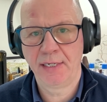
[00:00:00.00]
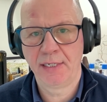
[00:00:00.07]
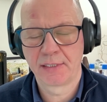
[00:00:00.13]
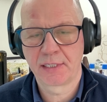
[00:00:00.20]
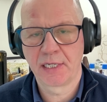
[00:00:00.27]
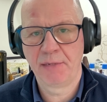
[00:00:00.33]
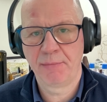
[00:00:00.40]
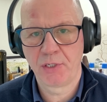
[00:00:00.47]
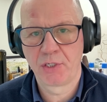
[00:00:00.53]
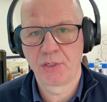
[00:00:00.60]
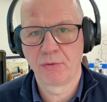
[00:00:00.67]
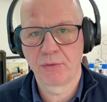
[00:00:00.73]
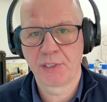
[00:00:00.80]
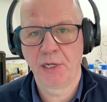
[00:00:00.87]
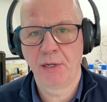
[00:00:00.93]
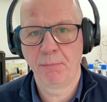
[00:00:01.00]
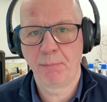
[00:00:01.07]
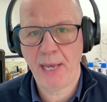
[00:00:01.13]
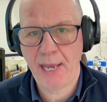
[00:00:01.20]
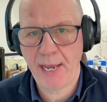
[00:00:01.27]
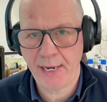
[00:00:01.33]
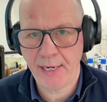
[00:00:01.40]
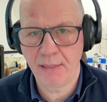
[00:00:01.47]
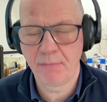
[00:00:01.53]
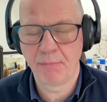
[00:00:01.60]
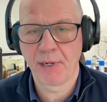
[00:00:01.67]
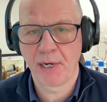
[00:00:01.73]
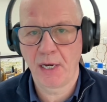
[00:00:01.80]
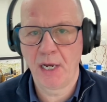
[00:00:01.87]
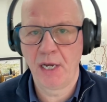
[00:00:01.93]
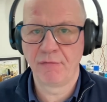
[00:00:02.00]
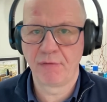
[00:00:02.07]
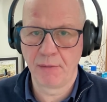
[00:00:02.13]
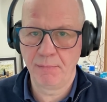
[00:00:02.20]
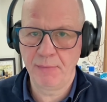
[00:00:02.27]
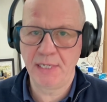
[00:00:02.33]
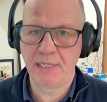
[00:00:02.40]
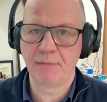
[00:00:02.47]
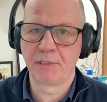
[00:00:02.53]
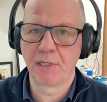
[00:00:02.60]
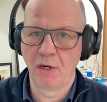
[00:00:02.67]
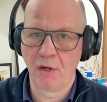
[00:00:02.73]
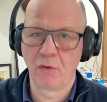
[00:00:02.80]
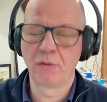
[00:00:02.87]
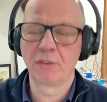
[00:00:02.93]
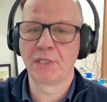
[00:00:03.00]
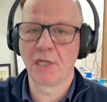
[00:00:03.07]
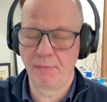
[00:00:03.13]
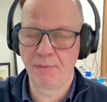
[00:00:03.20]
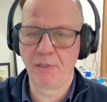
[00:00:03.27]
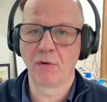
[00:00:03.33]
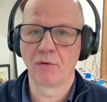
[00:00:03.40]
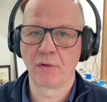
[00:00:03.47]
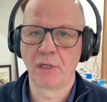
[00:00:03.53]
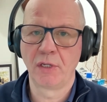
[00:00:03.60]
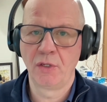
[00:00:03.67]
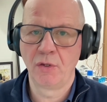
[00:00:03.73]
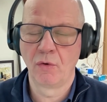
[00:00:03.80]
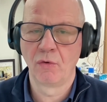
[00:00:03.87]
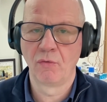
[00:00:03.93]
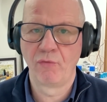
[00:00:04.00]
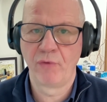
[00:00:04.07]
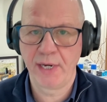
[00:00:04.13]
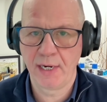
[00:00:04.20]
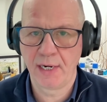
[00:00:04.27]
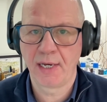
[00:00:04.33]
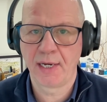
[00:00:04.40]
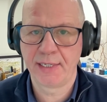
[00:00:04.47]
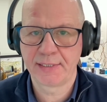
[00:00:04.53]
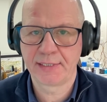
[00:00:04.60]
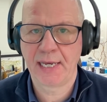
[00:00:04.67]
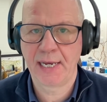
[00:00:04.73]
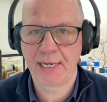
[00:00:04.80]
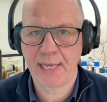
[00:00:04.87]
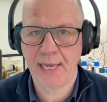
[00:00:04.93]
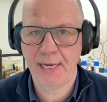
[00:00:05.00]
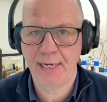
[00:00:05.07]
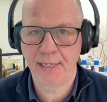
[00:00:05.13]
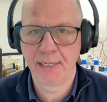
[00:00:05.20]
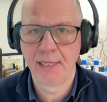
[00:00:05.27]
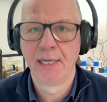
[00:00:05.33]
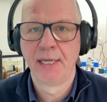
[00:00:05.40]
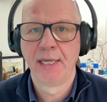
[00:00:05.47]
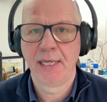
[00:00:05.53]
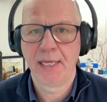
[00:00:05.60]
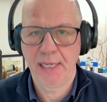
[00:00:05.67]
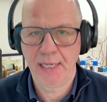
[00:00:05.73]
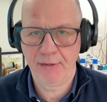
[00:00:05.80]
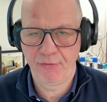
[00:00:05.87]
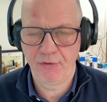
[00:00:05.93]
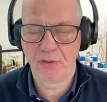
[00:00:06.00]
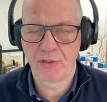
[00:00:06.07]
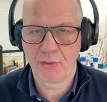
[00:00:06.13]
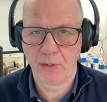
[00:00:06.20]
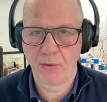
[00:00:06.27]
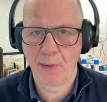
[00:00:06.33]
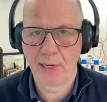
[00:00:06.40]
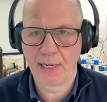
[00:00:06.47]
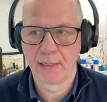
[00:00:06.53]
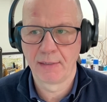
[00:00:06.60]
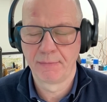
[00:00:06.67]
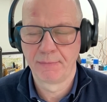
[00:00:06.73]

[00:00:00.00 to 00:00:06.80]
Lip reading: It's going to be short-term pain, but over the medium to long term, you'll realize that gain if you do it well.